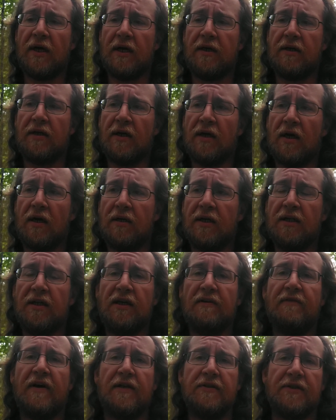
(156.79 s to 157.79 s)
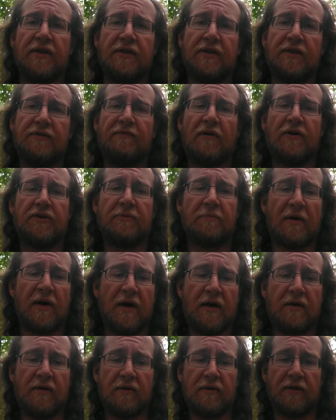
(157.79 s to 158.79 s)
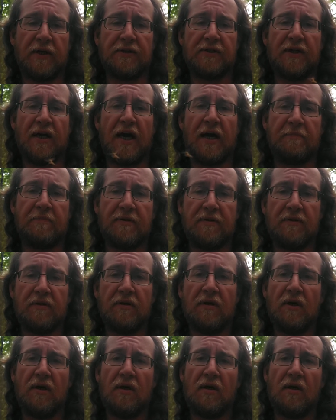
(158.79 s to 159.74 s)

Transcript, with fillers: And uh, in the event that this falls apart or doesn't happen,